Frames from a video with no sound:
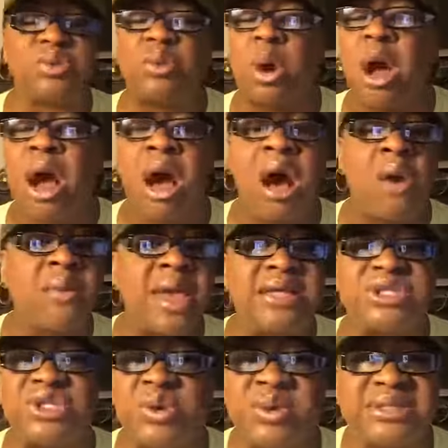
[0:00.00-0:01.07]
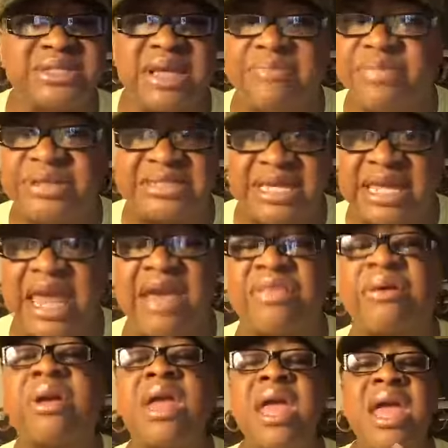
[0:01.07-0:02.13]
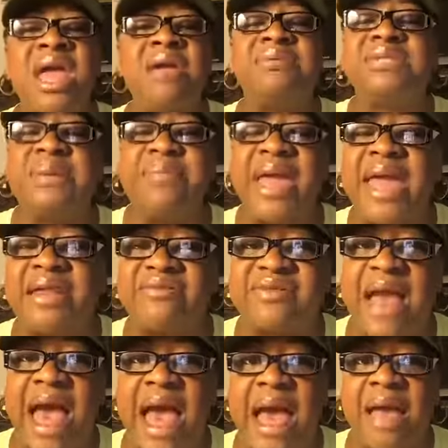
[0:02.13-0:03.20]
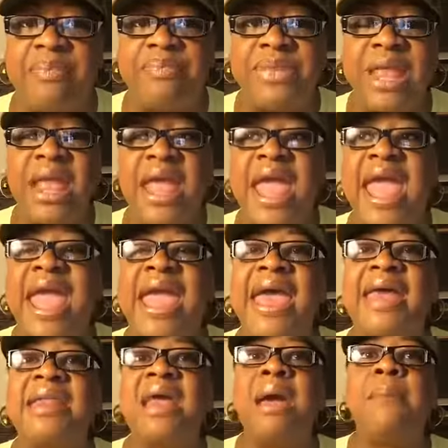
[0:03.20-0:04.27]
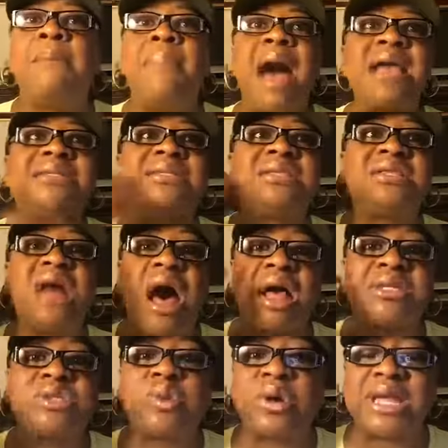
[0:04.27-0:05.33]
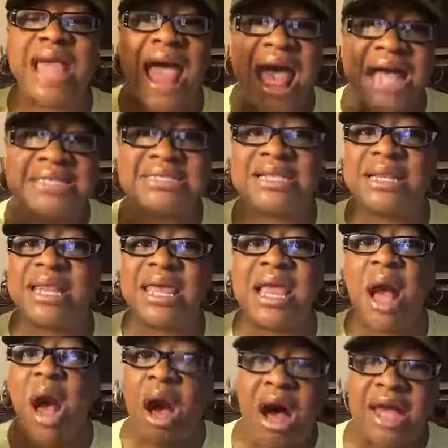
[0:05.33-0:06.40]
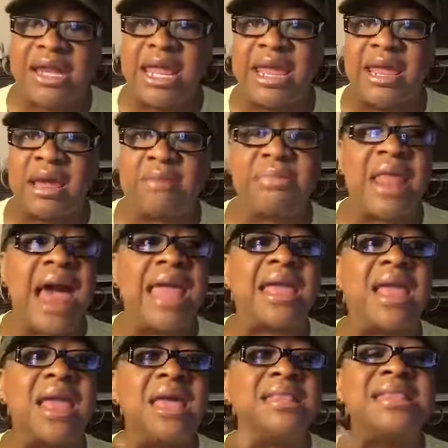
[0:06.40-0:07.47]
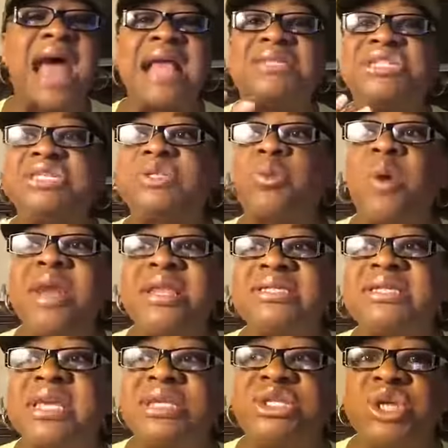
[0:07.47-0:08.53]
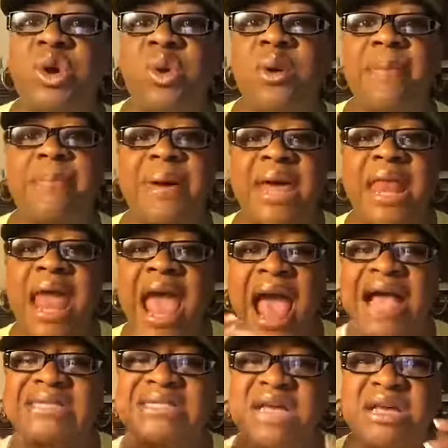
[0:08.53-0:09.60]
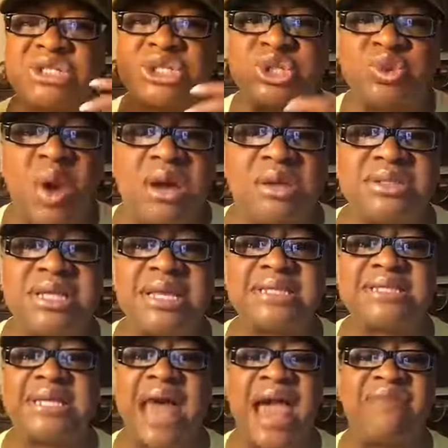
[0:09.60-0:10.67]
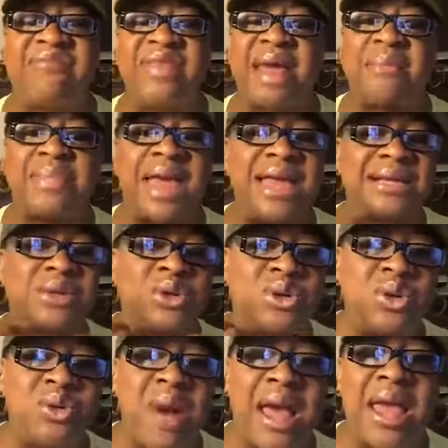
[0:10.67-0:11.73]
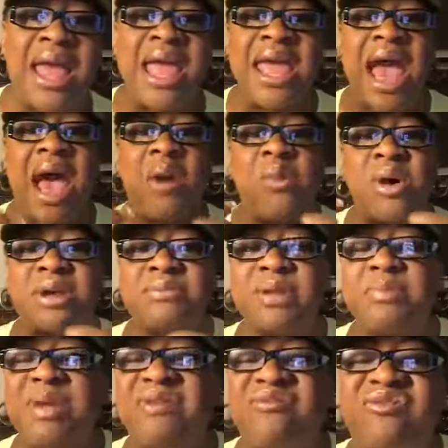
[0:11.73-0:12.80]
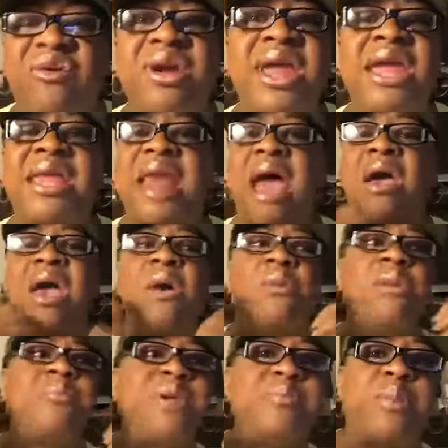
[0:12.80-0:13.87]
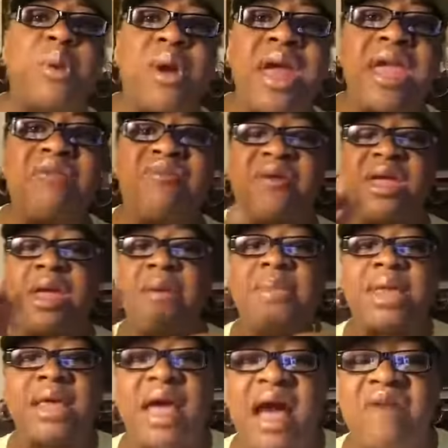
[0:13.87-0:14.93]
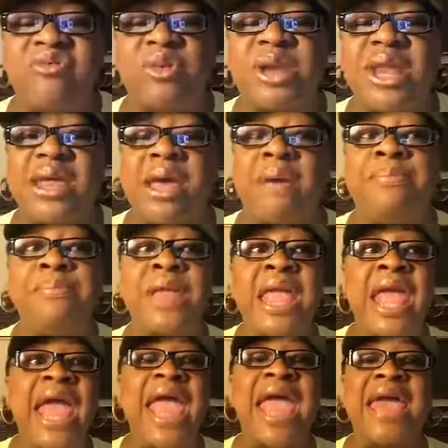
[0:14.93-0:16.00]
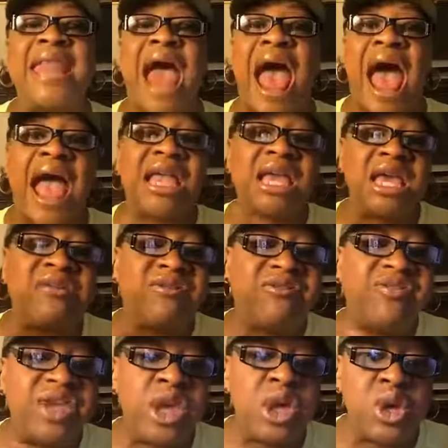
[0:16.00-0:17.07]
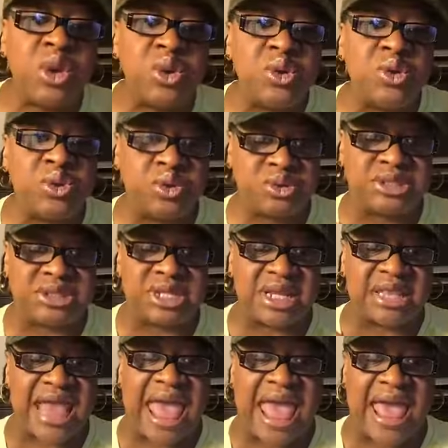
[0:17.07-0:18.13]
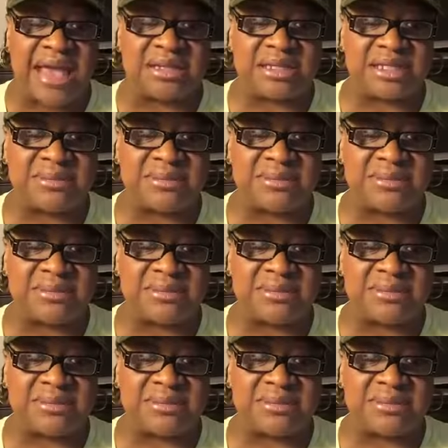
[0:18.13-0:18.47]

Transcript: We were always doing something together. He was a man of God. And my thoughts were constantly on him, like not just what is he doing, but I saw struggles in his life, and I'm like, oh, I, I want him to be free, and I would be praying for him and covering him. And I confused that.